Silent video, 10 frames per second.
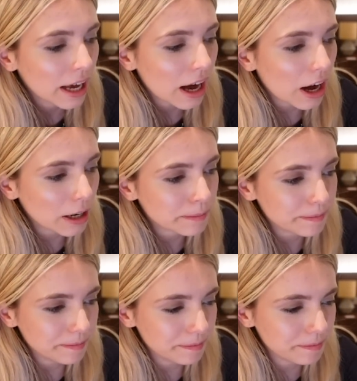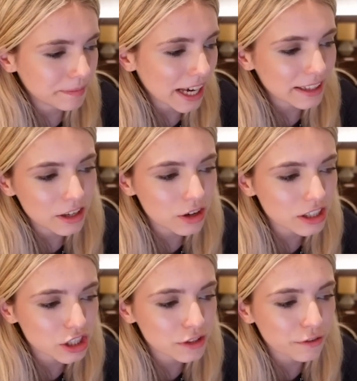And then you can
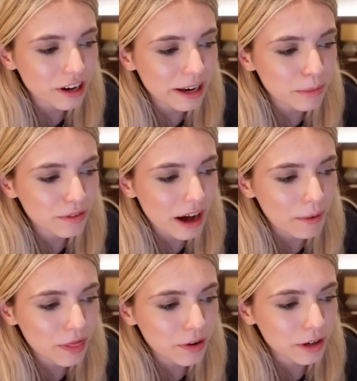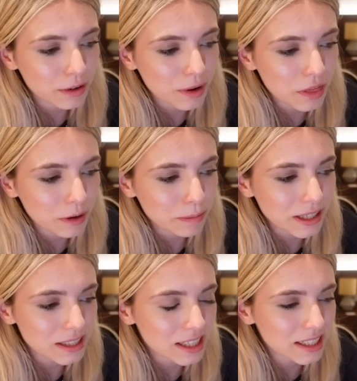just freely move out with your
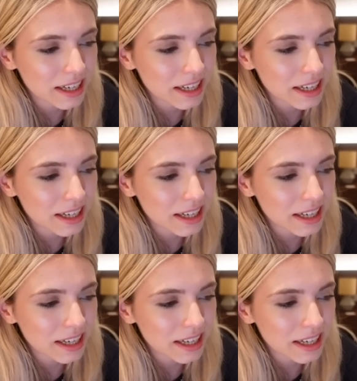pieces.